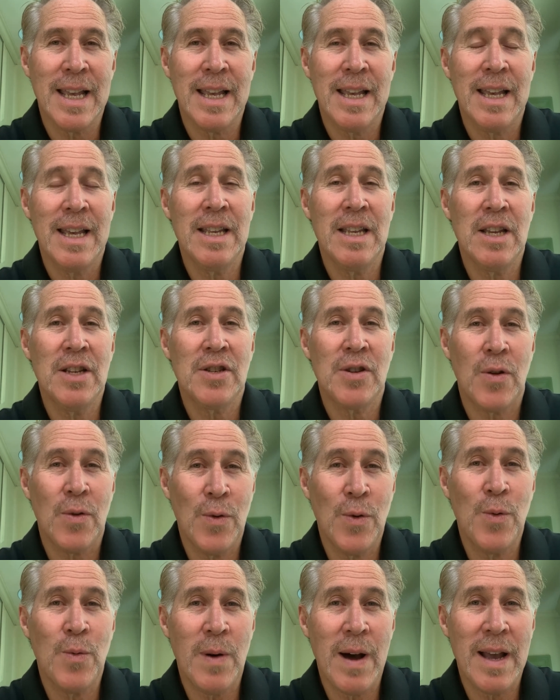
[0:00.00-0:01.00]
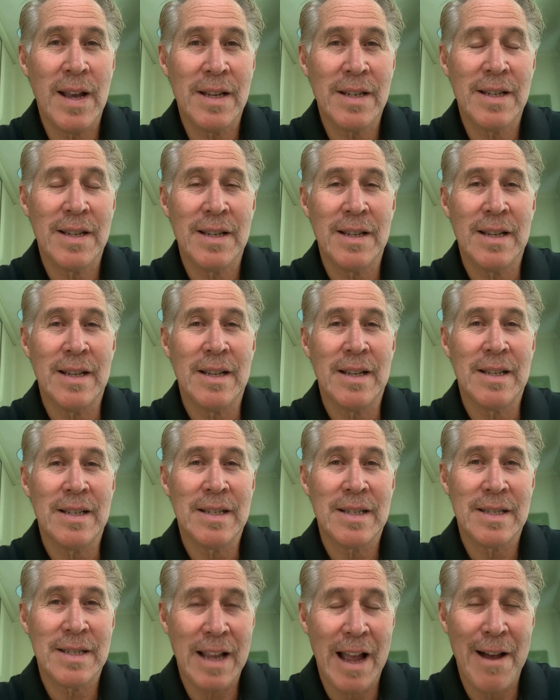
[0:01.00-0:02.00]
It is always
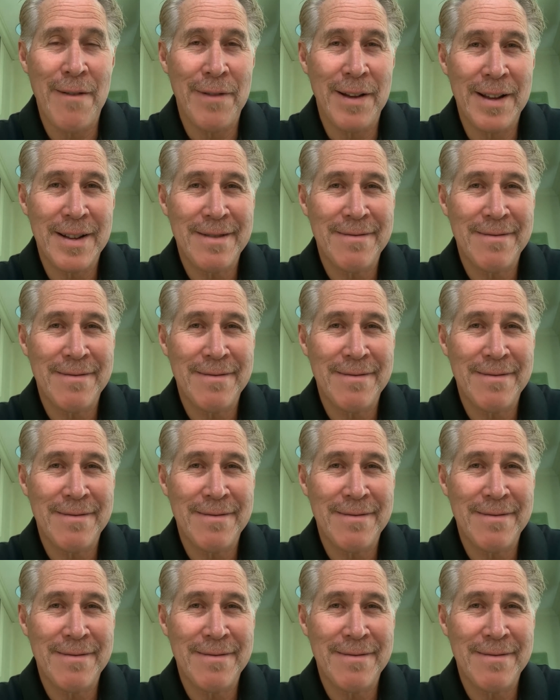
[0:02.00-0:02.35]
staffing.